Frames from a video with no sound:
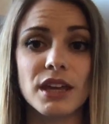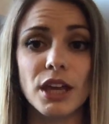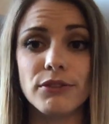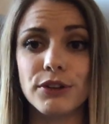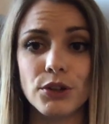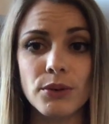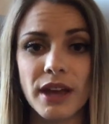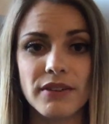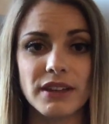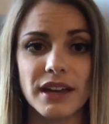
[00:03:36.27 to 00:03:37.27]
If you don't
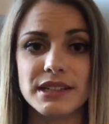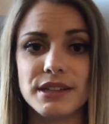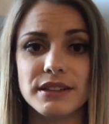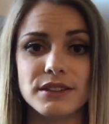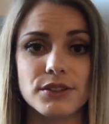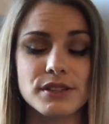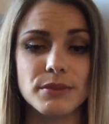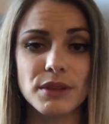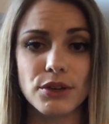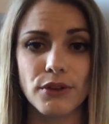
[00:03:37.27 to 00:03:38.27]
have the idea that there's
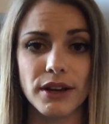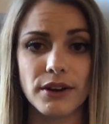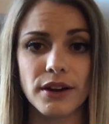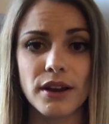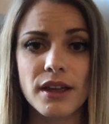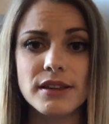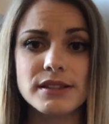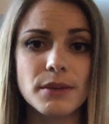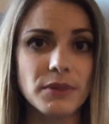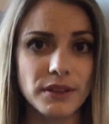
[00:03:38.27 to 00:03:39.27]
something greater,
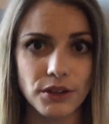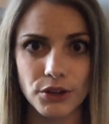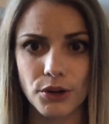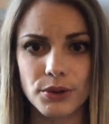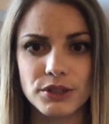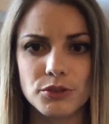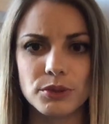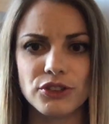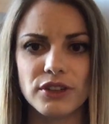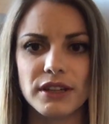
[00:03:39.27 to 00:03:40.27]
something that you're going to
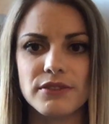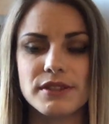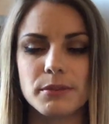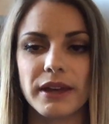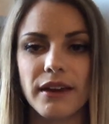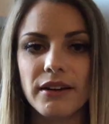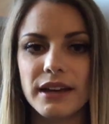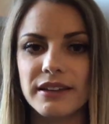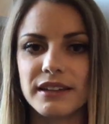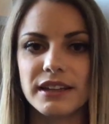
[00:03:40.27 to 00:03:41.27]
achieve, some carrot
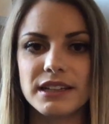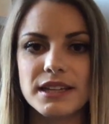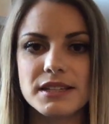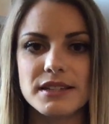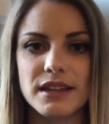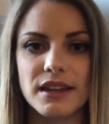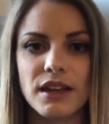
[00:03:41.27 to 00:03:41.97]
at the end of the stick,